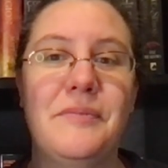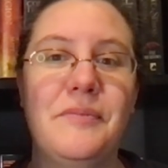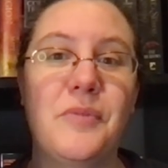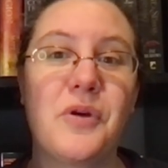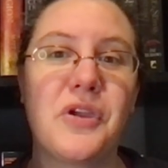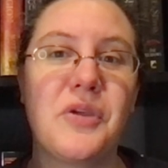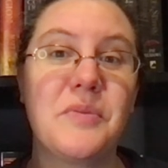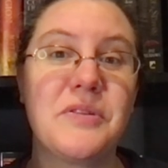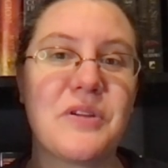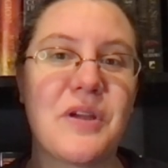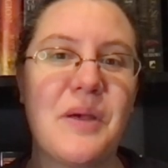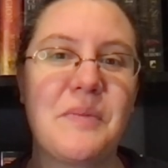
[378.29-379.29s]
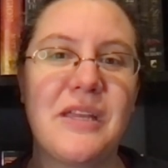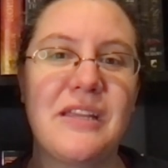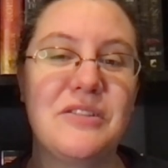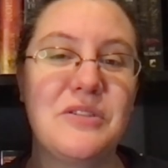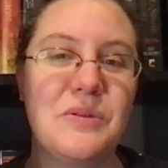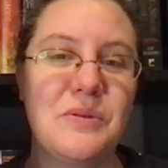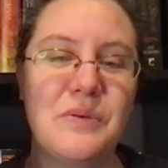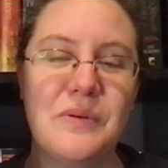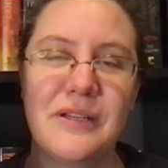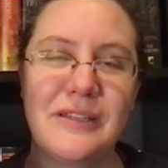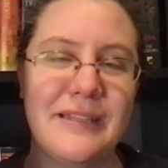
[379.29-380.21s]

more humans are coming to